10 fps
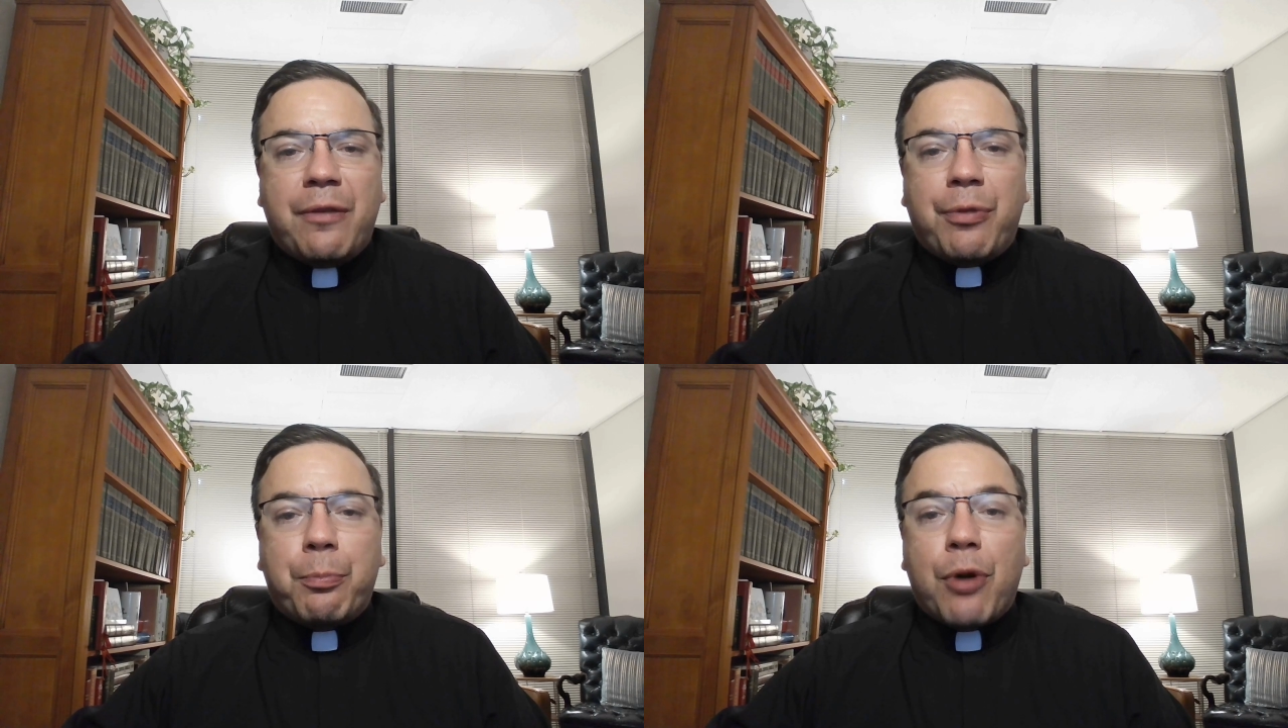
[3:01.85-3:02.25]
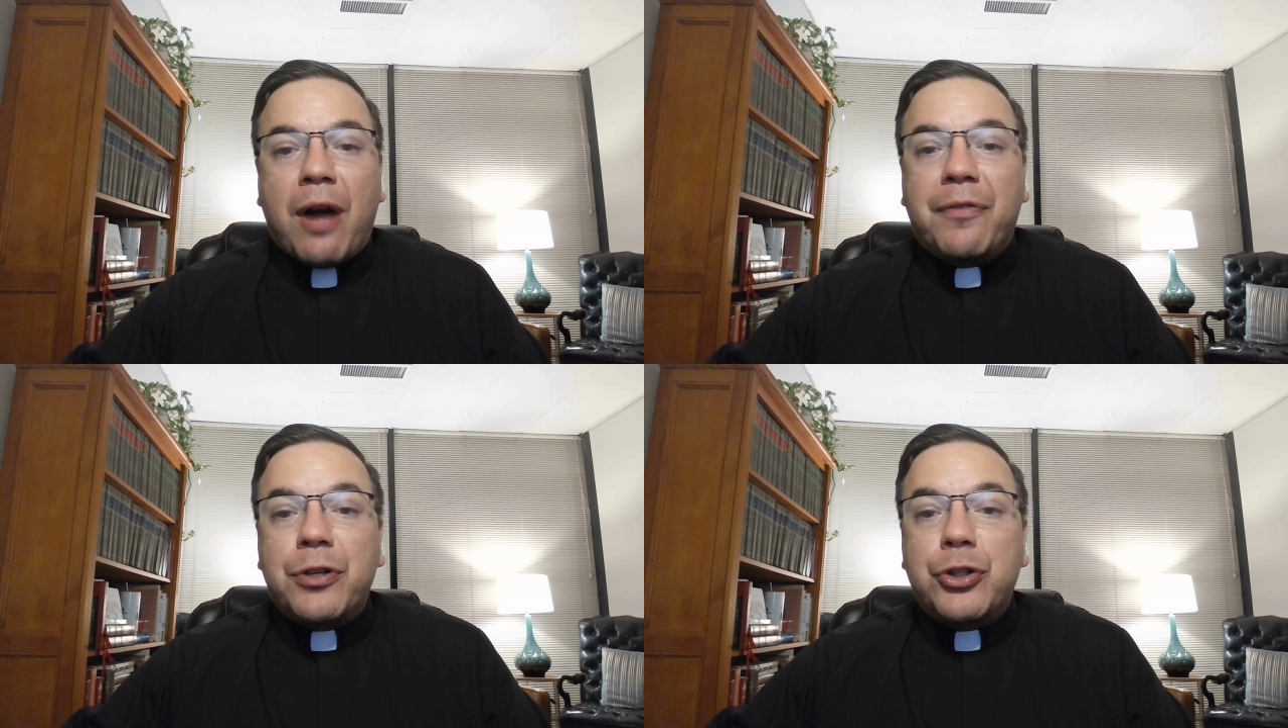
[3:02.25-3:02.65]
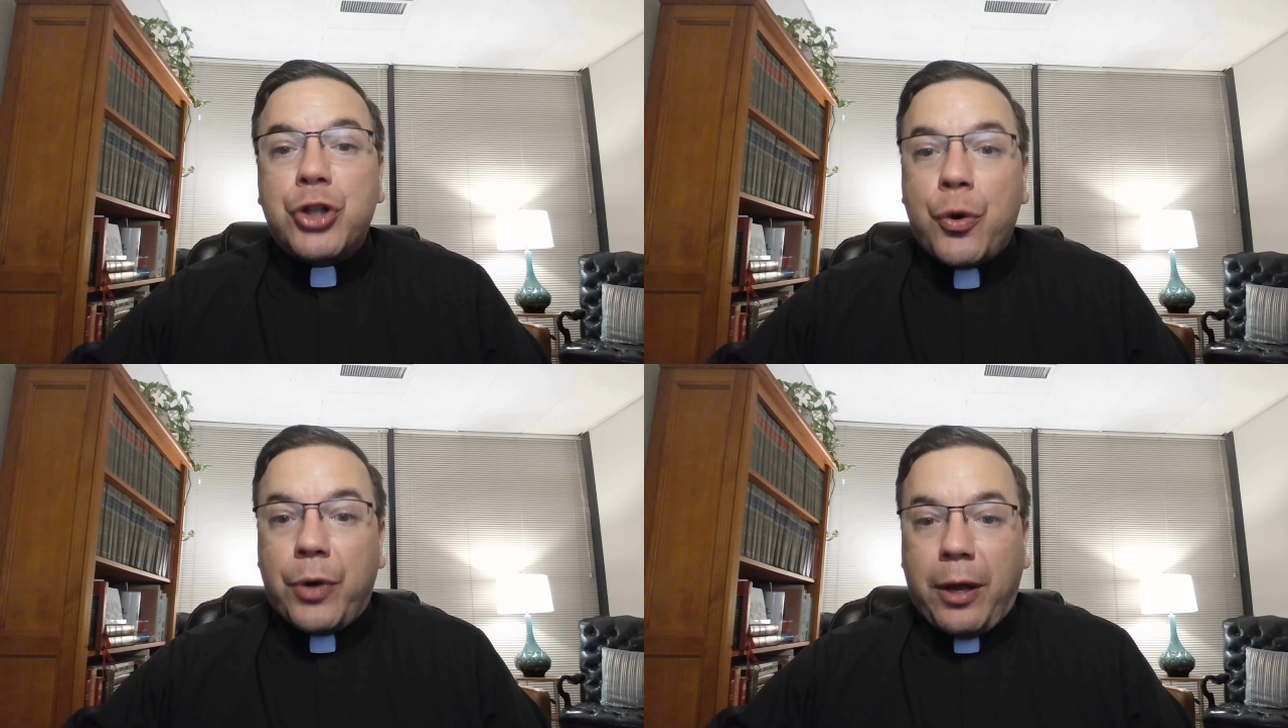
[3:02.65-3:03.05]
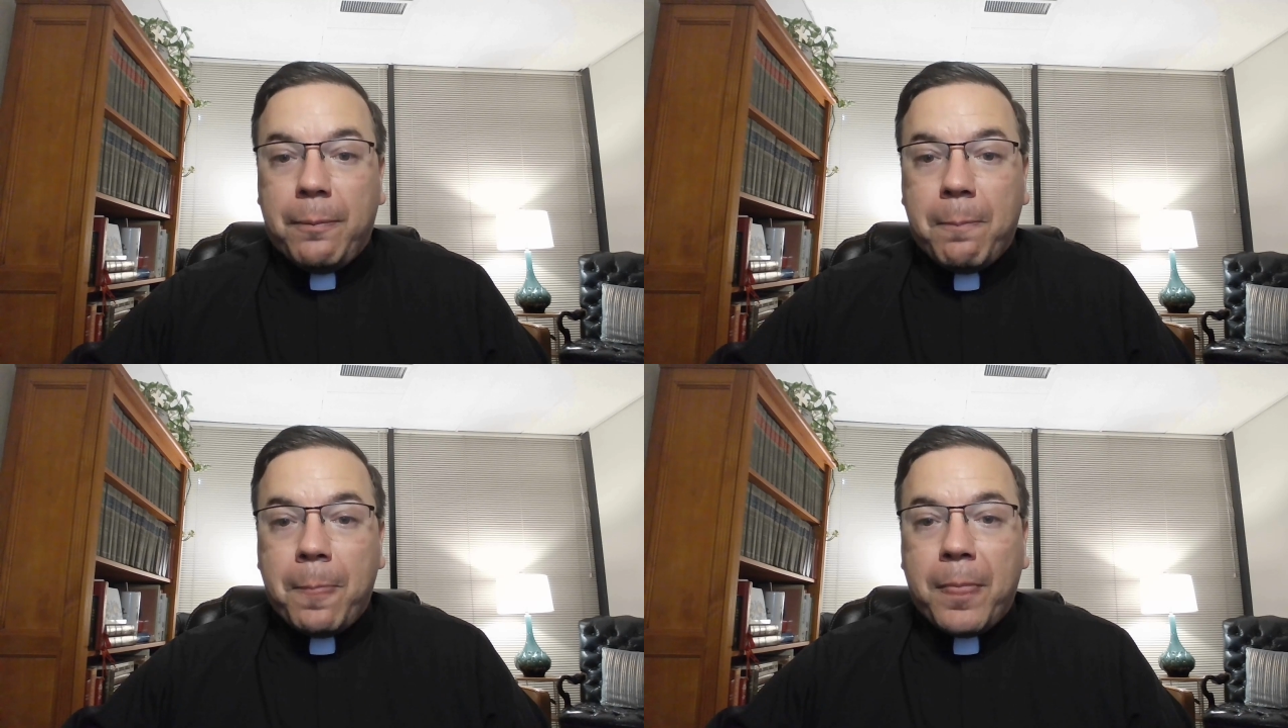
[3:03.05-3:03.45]
of the prophet Jonah.
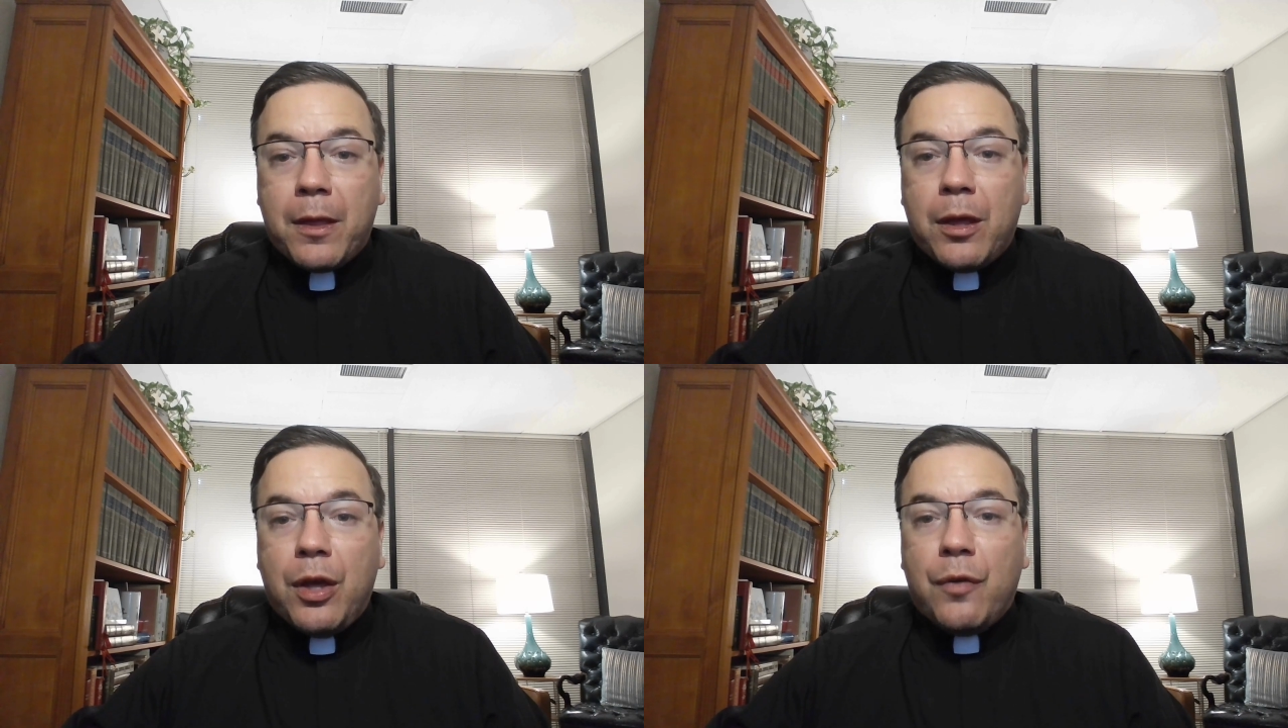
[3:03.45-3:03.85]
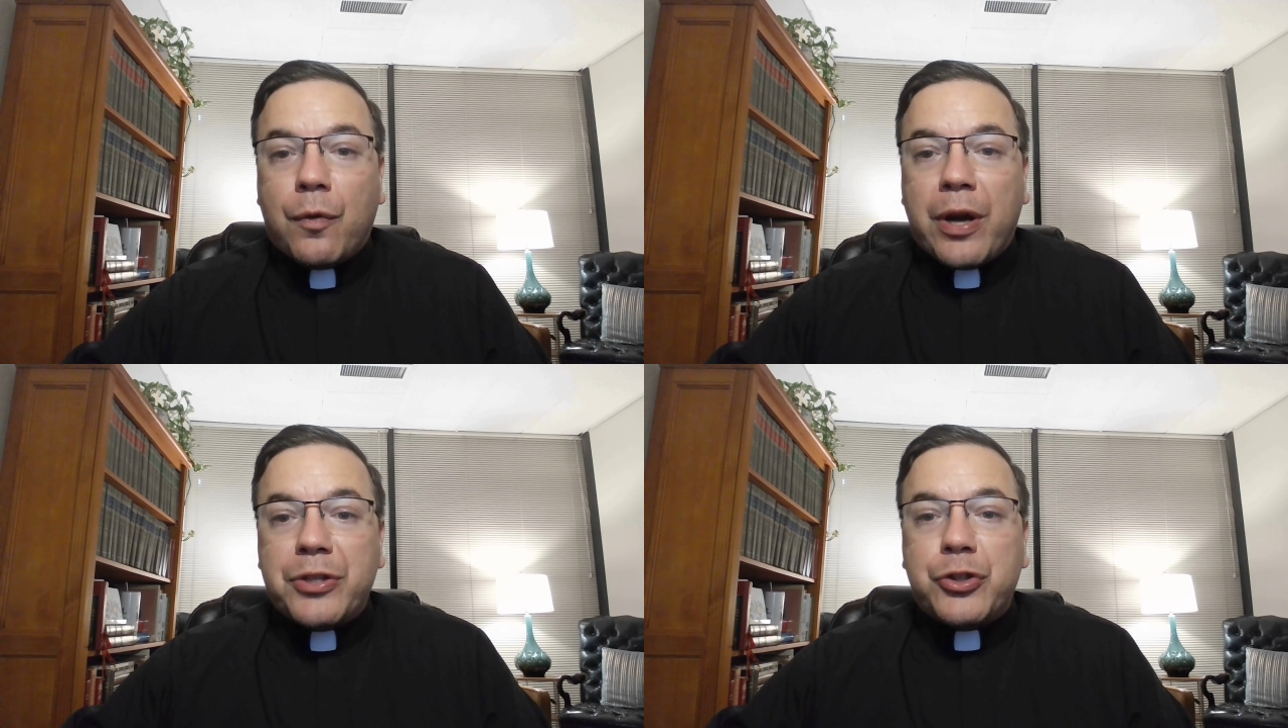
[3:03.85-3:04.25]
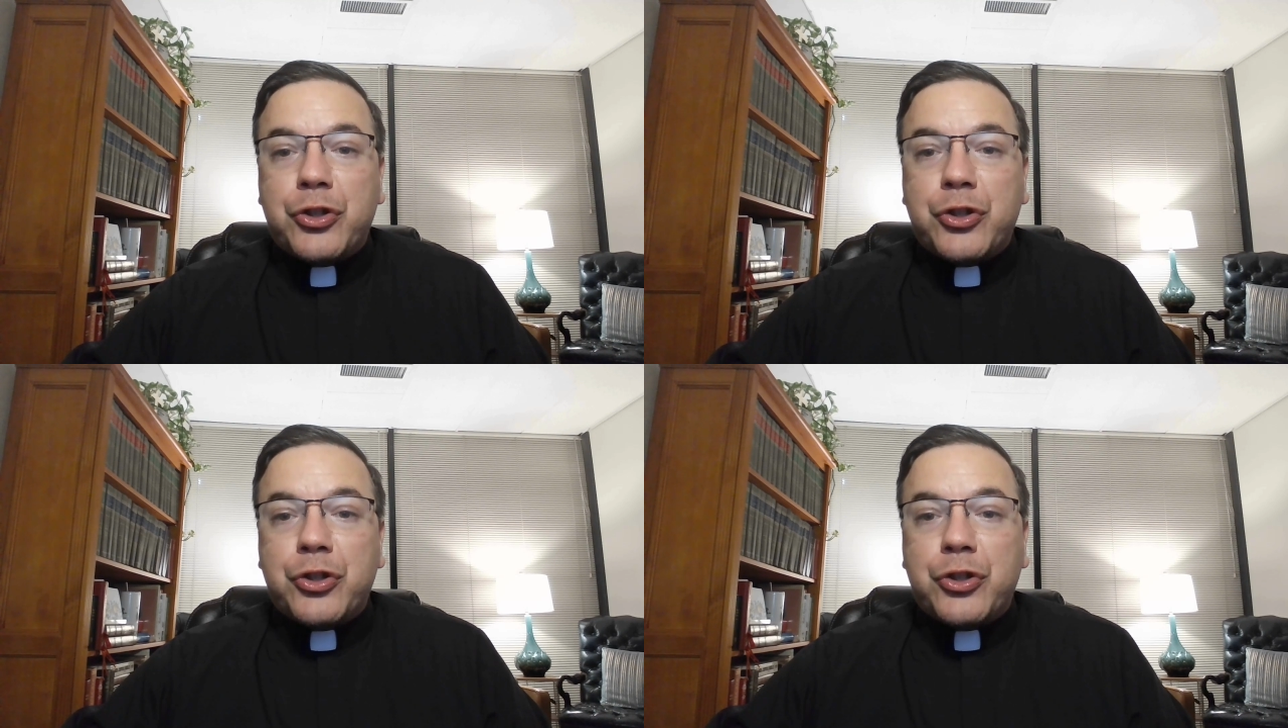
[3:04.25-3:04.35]
For as